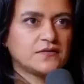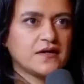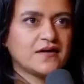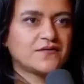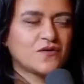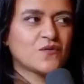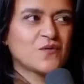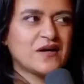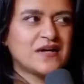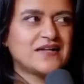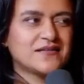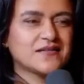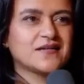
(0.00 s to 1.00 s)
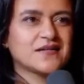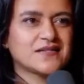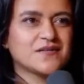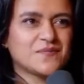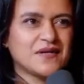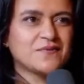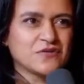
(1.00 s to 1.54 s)
They are not really the things
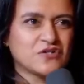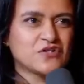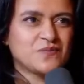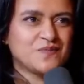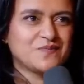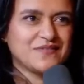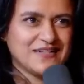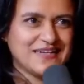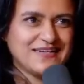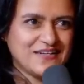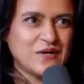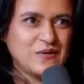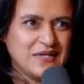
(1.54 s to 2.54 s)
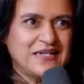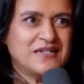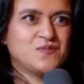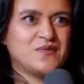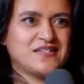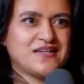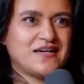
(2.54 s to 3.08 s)
that people should need
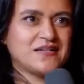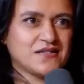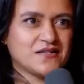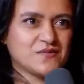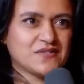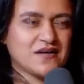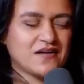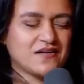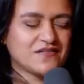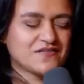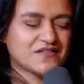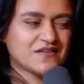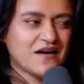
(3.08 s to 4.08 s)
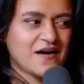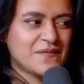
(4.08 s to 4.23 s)
to be saying to themselves.